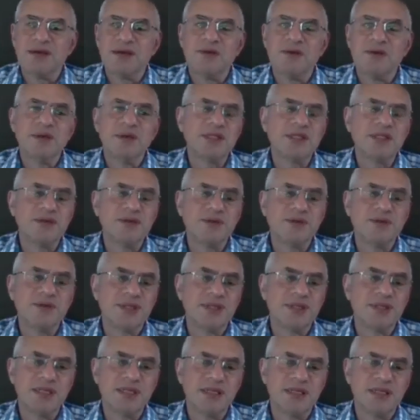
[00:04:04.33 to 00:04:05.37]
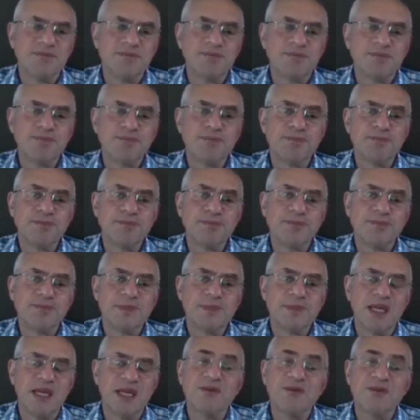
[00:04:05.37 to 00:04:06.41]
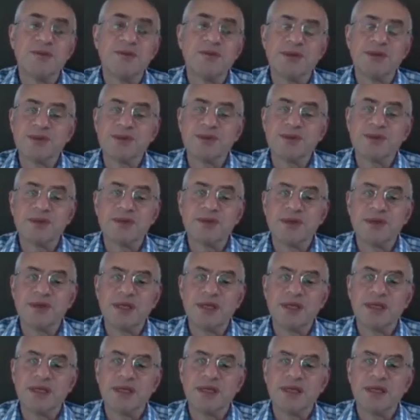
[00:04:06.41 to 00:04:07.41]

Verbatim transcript: when stored in a Git repository.